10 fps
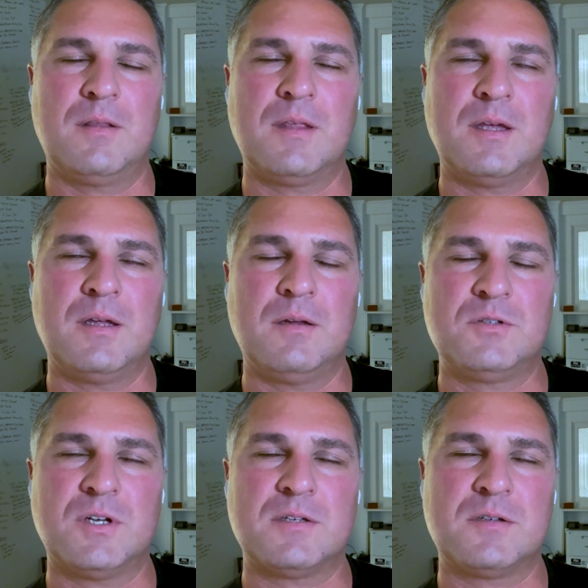they
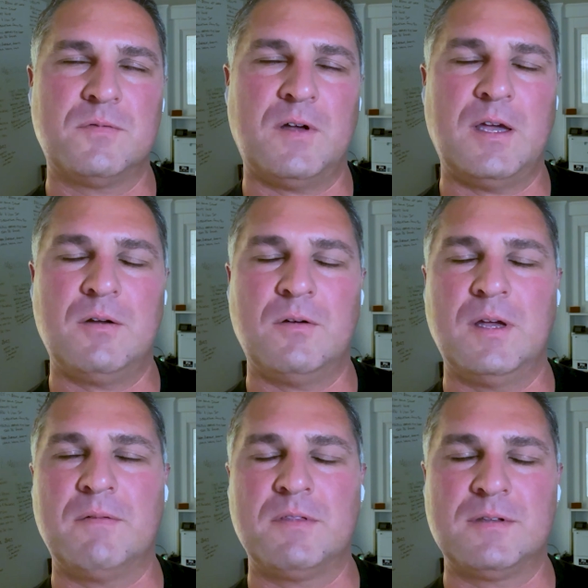justify, I don't
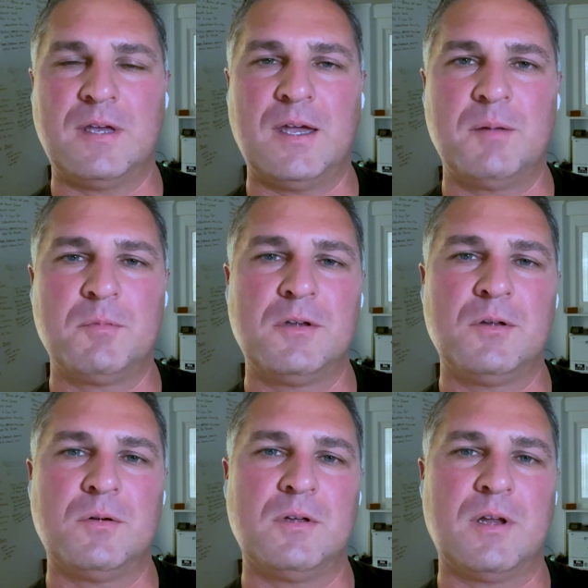have the time to
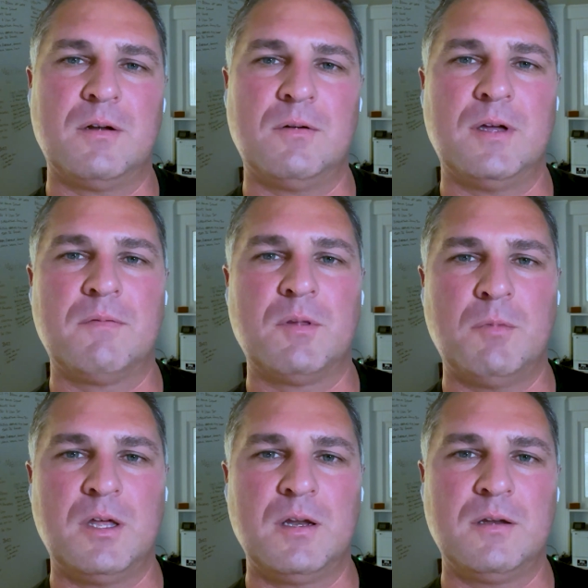do it. I don't have the
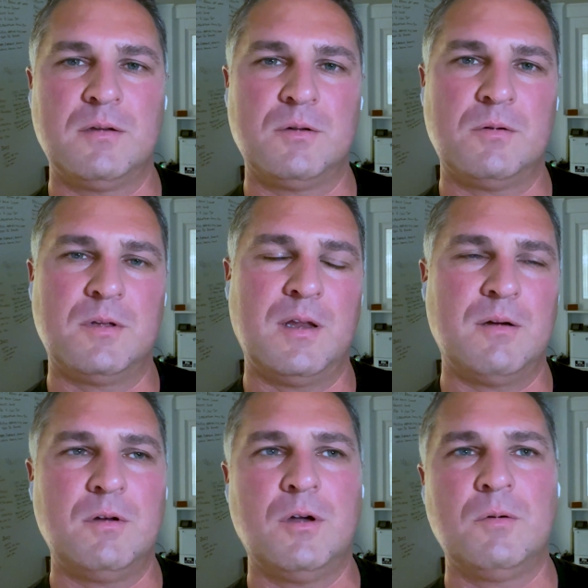money to do it. I
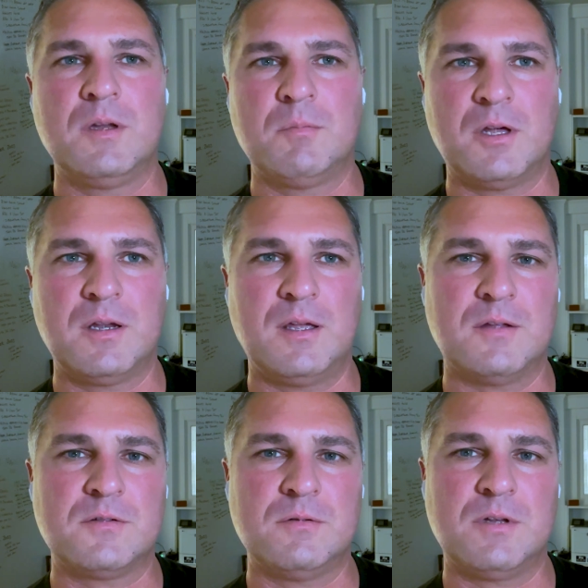don't know anybody
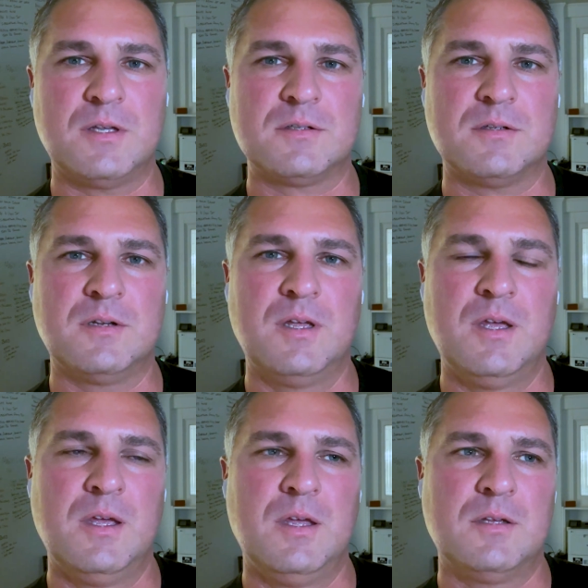else who does it.
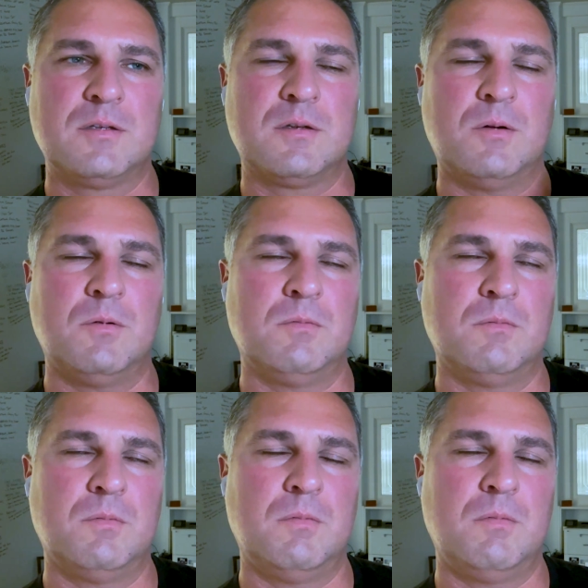So
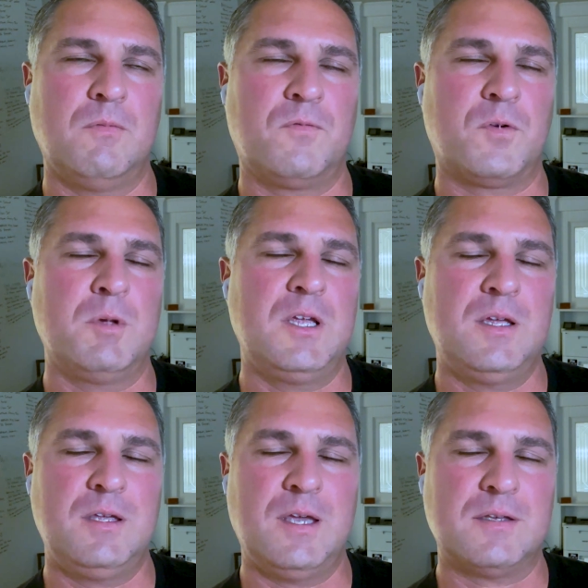for
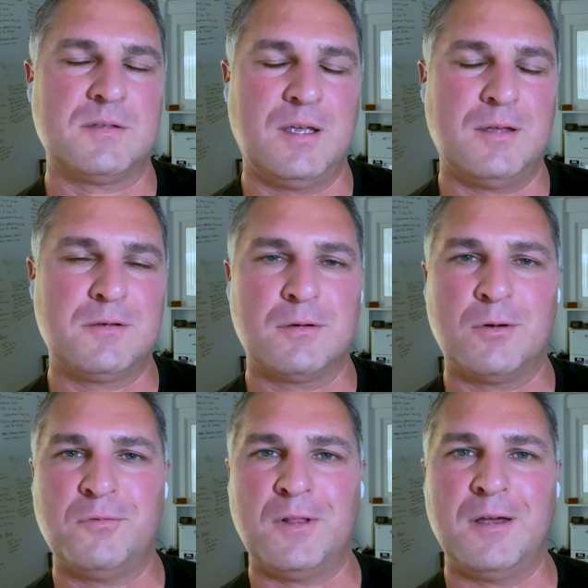me, yes, the answer,
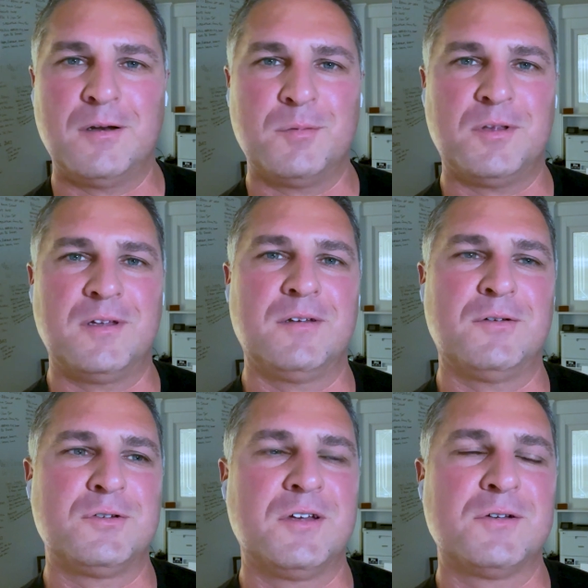go fly an airplane.
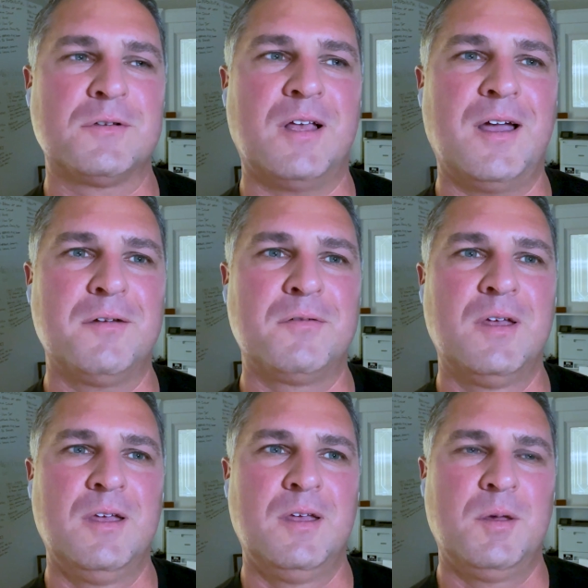It'll change your life.
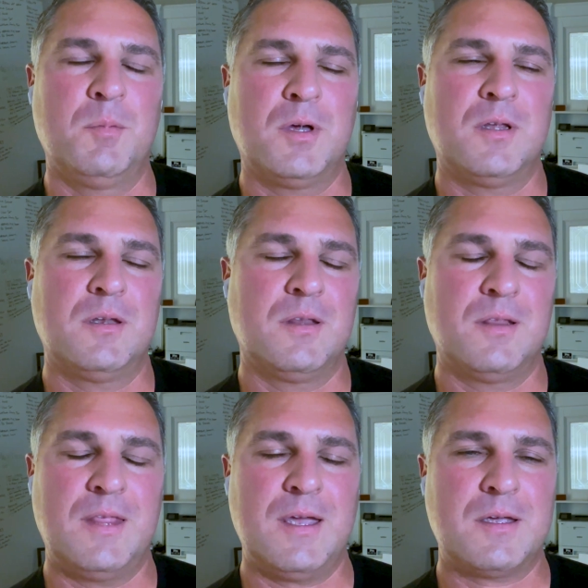But
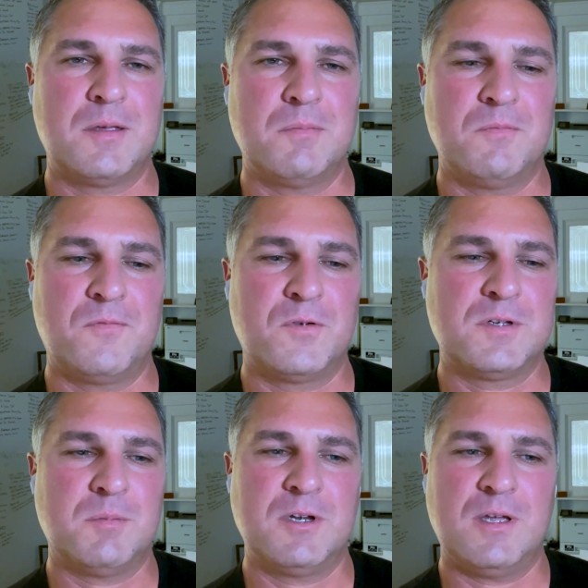that for
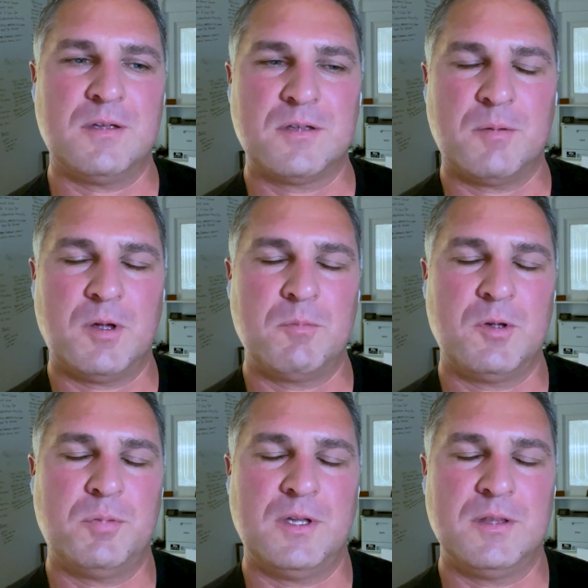somebody else, that might
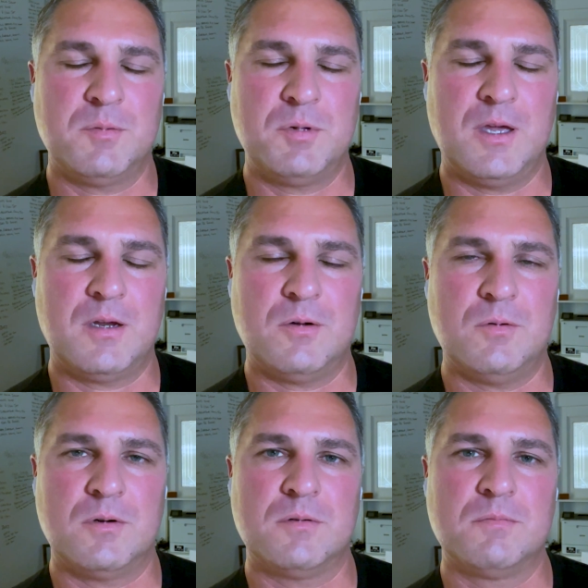be playing the piano
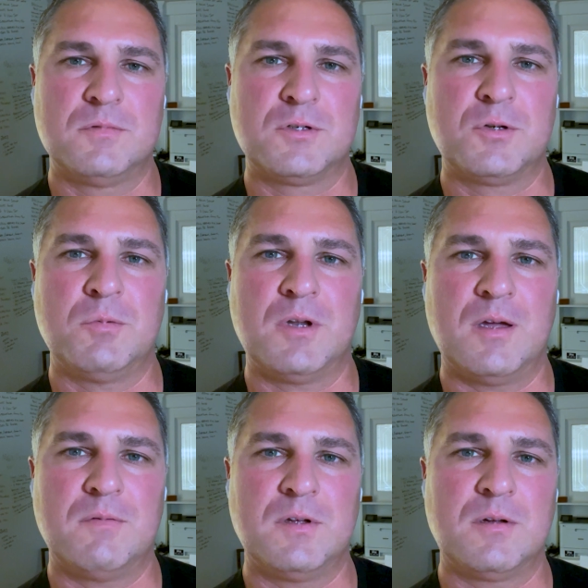or scuba
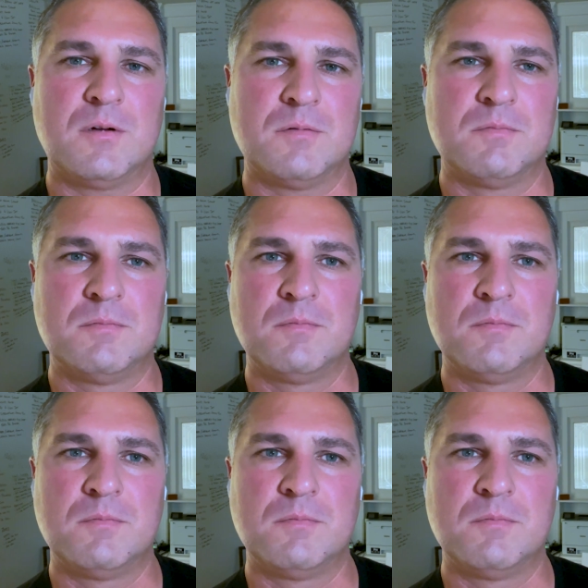diving or